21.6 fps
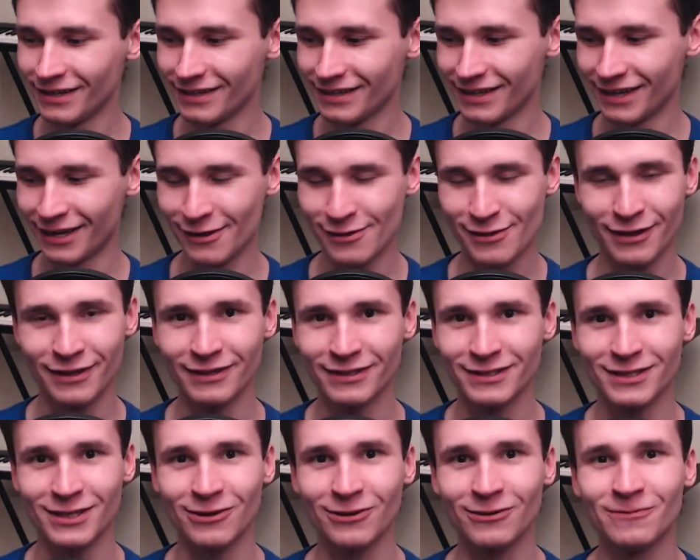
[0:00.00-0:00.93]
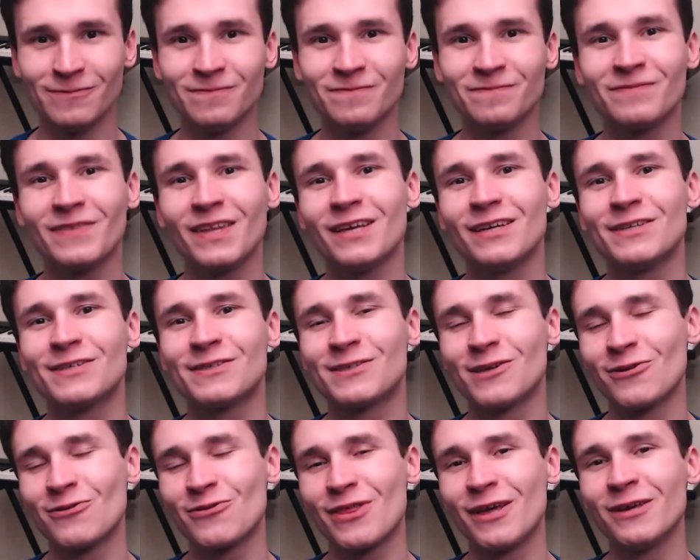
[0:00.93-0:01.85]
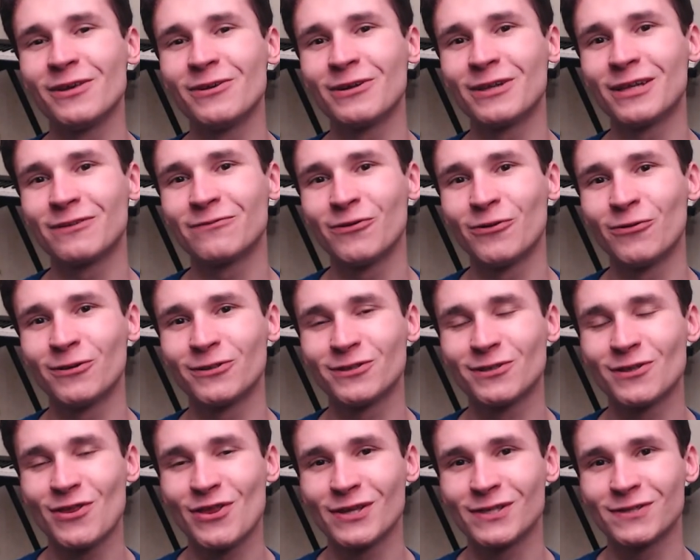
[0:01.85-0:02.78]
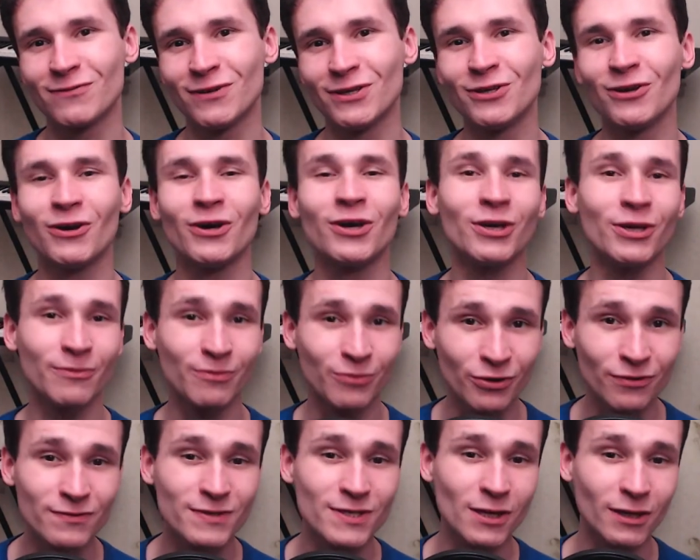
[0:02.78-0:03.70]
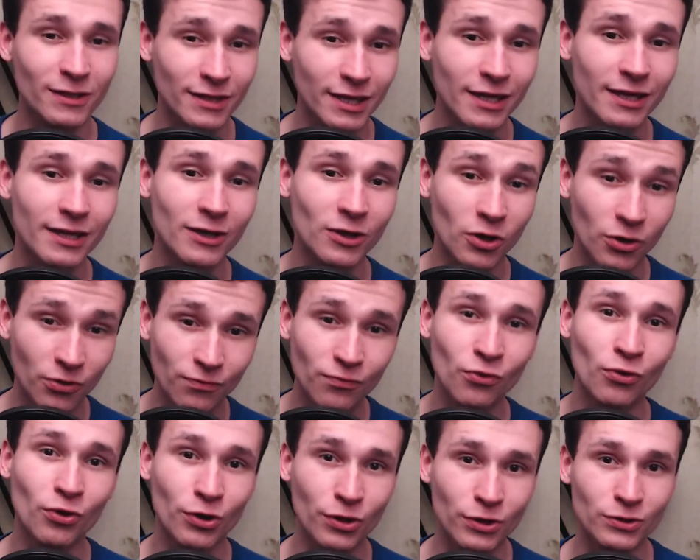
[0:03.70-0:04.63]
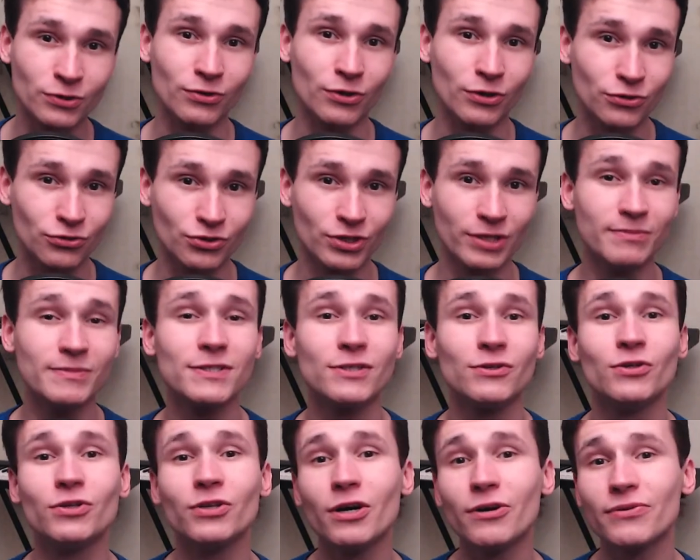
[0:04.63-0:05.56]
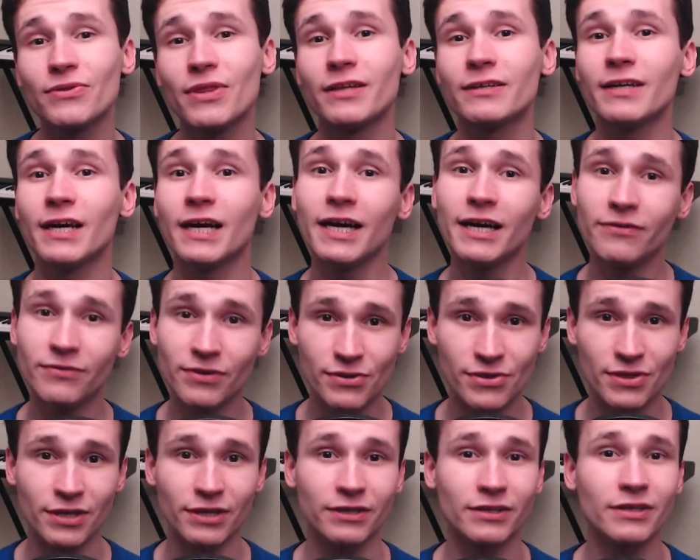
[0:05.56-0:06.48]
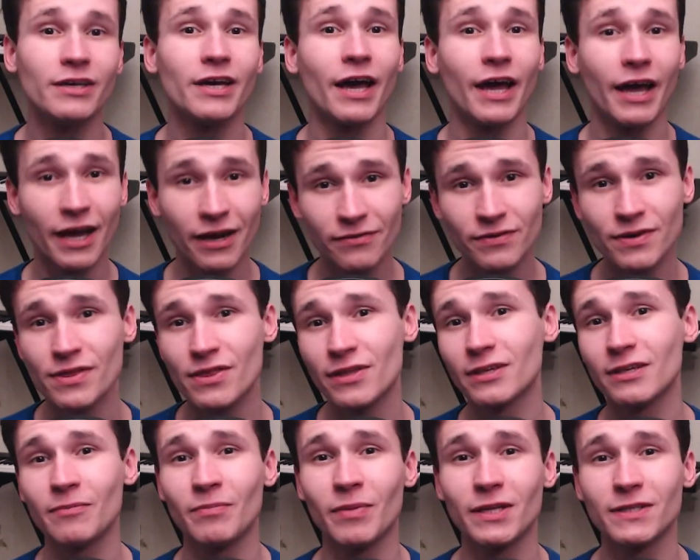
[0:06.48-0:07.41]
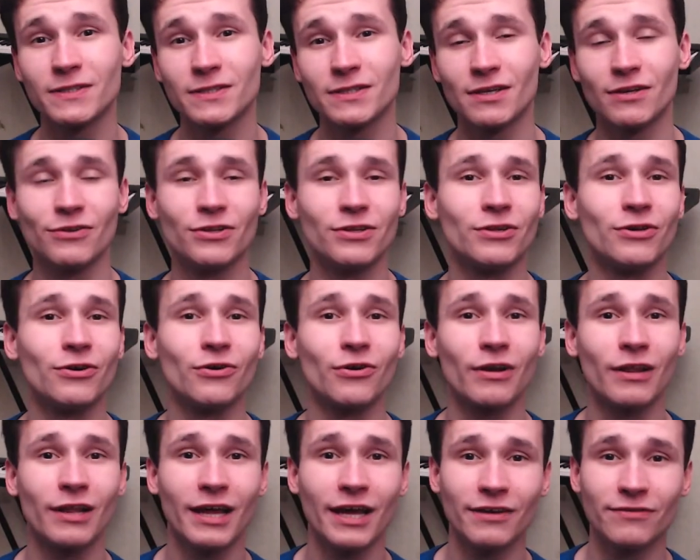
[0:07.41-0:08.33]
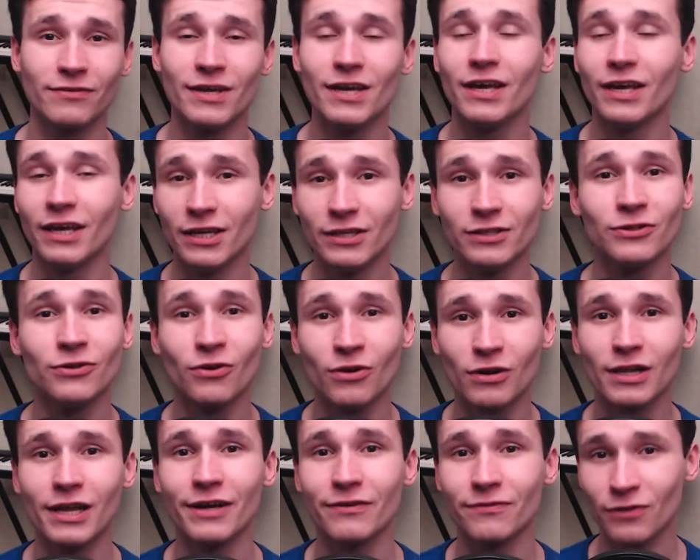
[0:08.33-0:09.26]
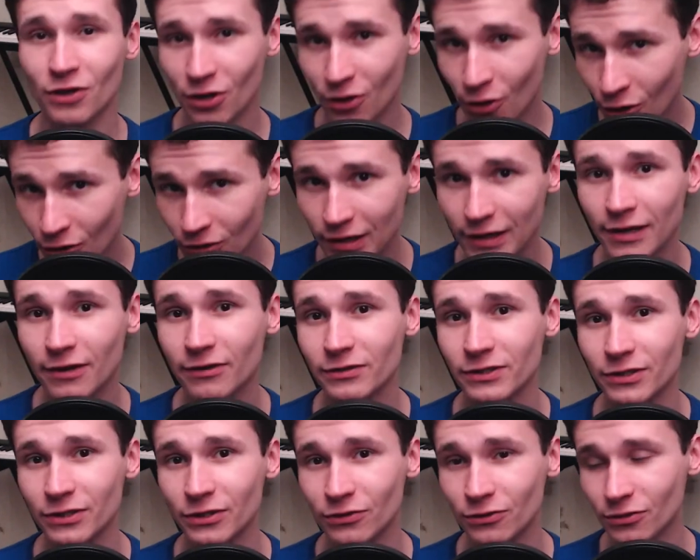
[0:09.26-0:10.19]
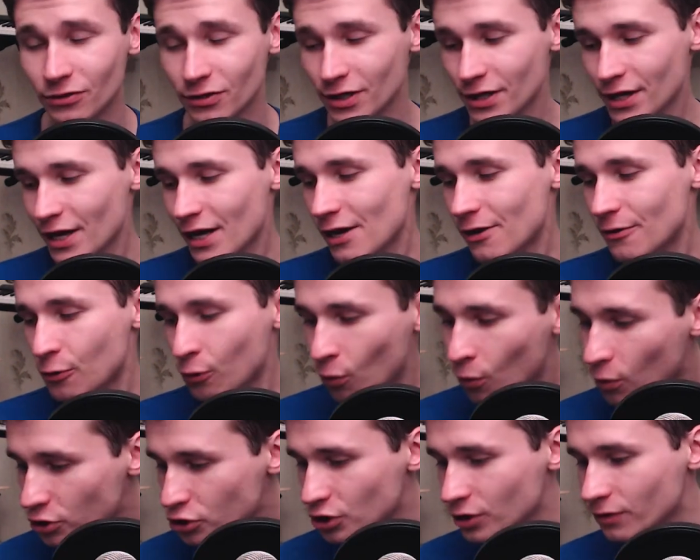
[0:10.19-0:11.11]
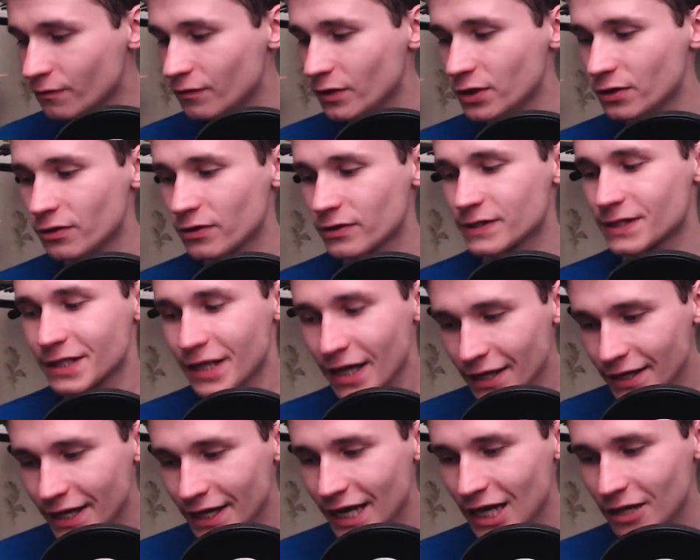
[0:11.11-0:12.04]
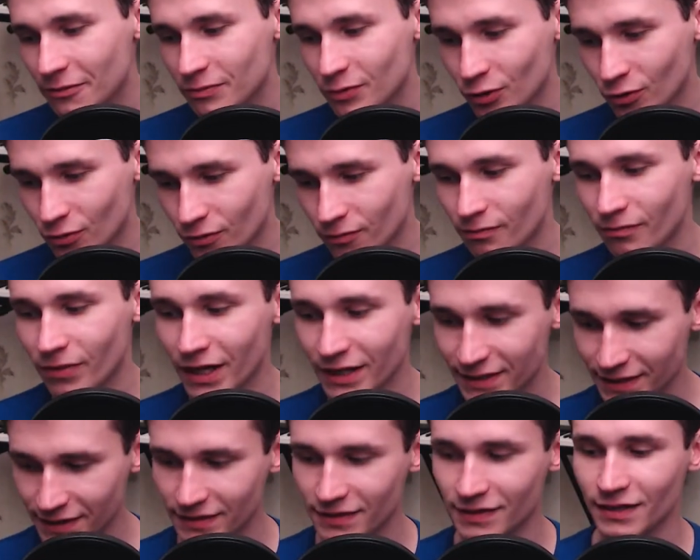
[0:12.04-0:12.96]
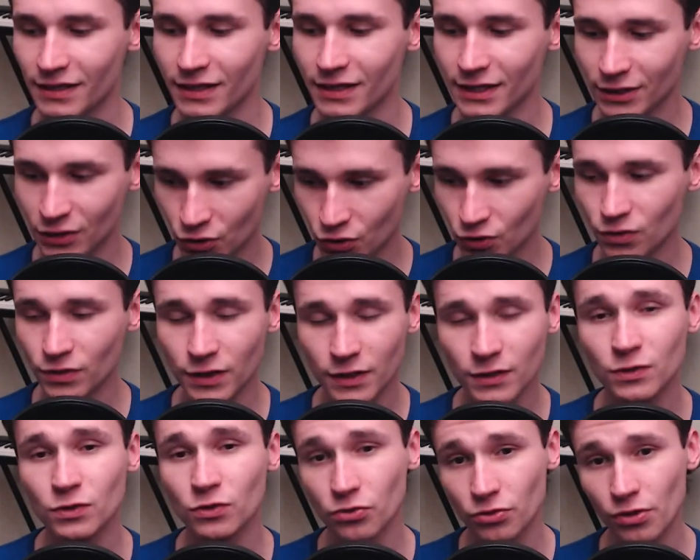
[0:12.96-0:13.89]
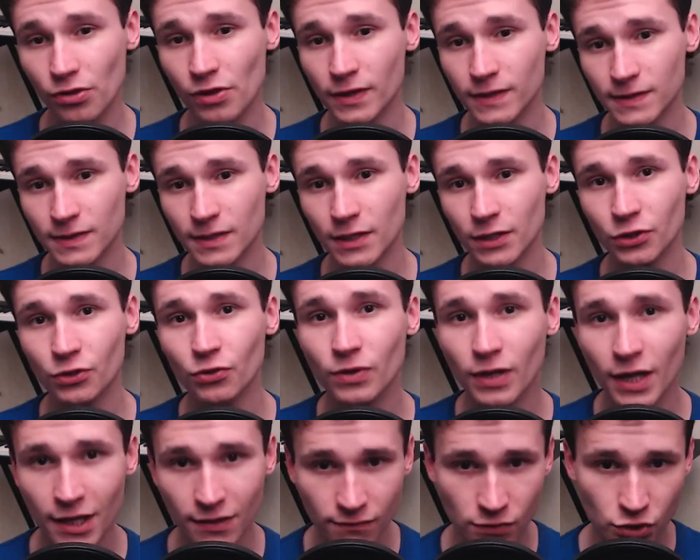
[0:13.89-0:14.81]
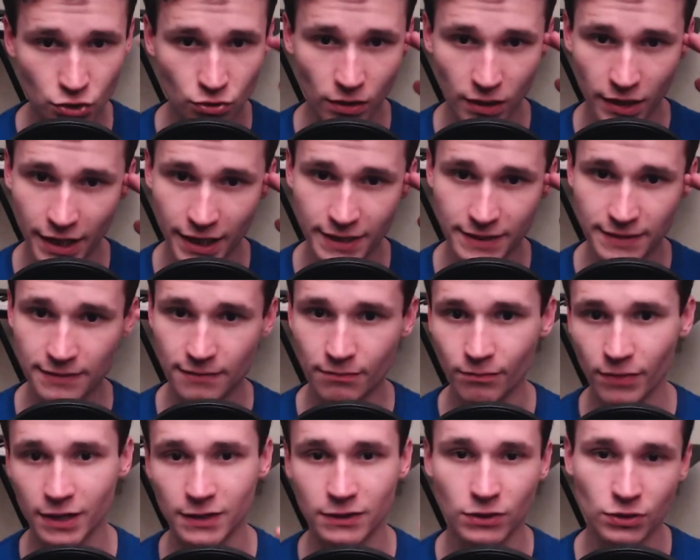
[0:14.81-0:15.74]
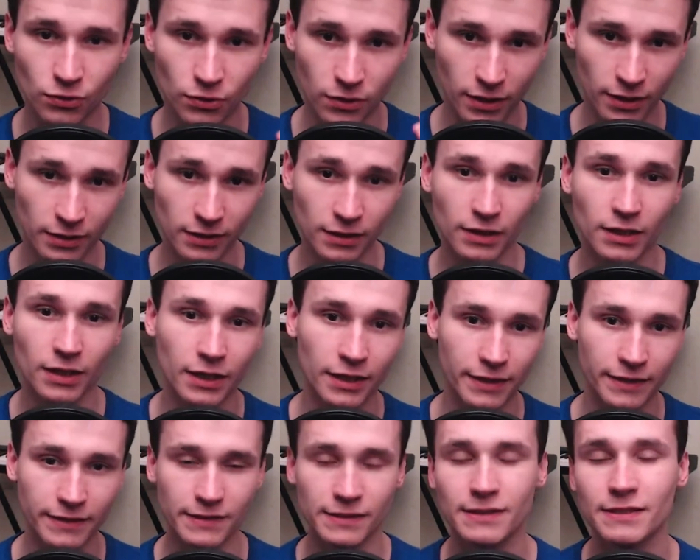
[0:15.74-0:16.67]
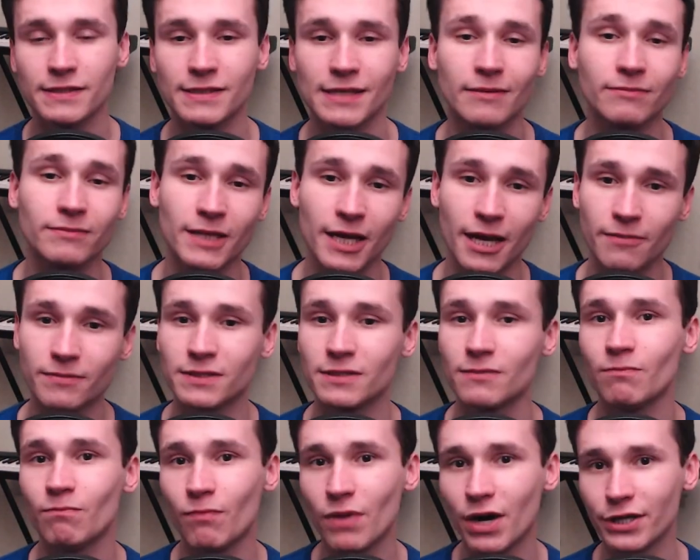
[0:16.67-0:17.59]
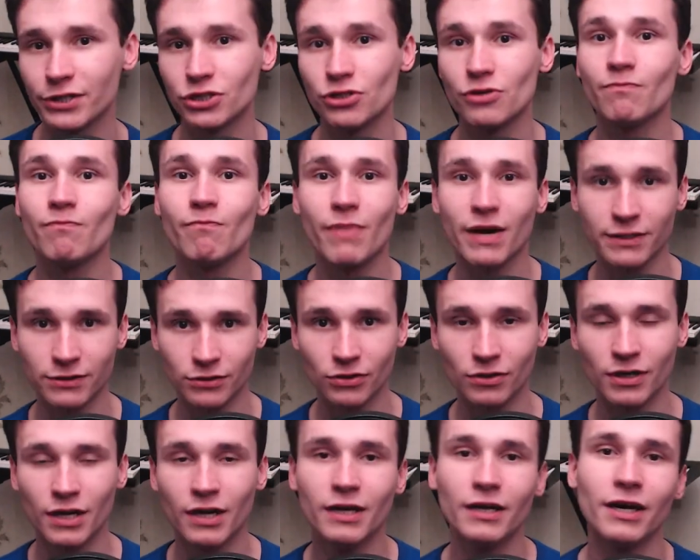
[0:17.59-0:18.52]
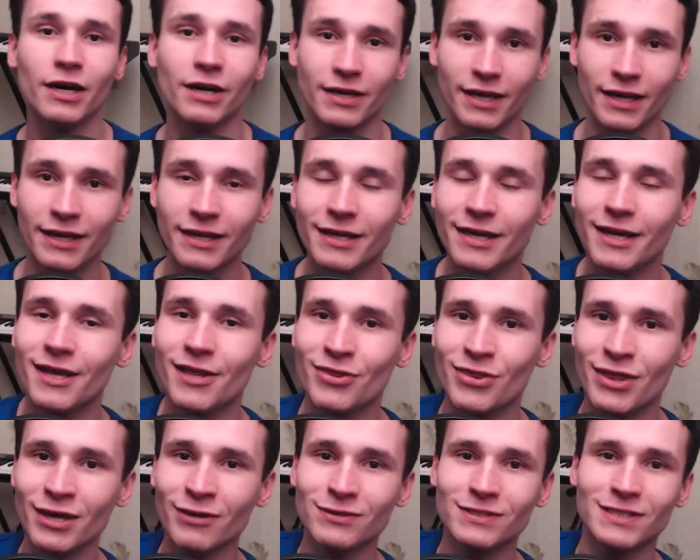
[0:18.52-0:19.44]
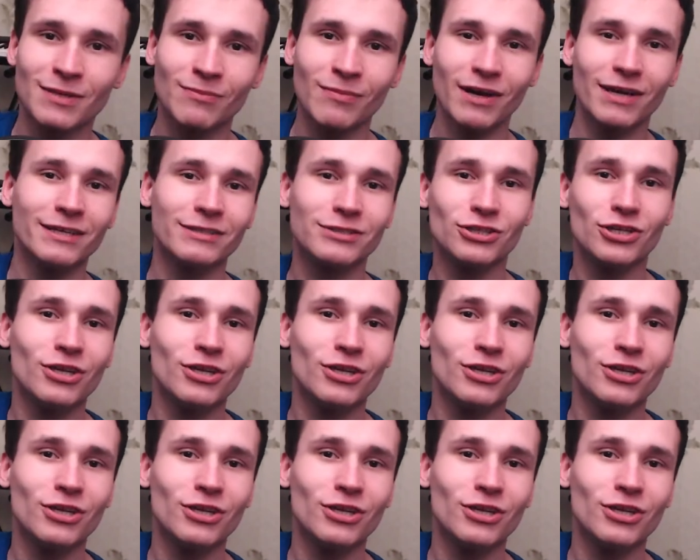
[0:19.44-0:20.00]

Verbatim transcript: I think so. So thank you a lot for watching this video, improve so Daily, go forward to your dreams, you know that everything, everything depends on your life, in your life only on you, watching videos can help you, but you need to do this. You can visualize, but doing is sometimes much better, okay? Thank you so much